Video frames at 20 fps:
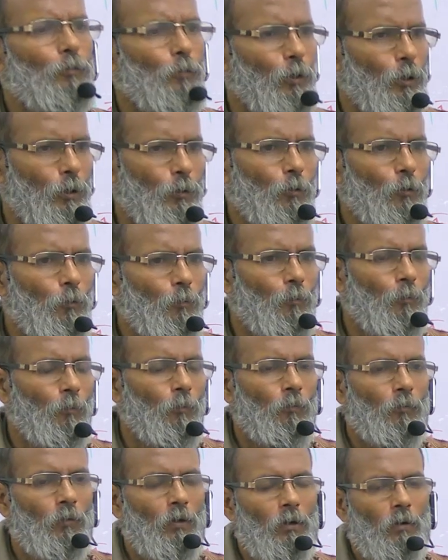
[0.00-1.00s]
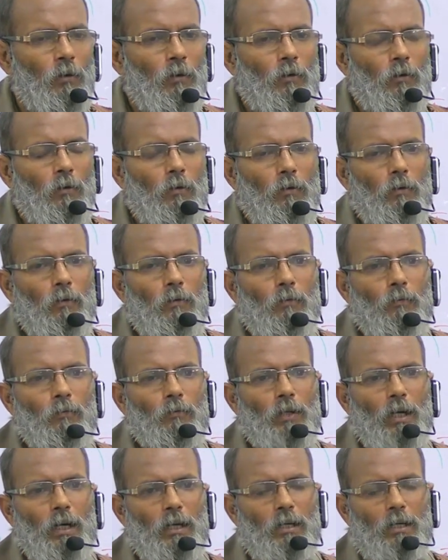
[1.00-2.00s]
for you.
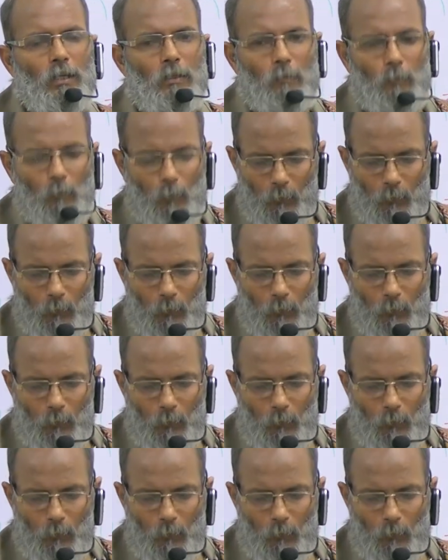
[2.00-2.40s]
That is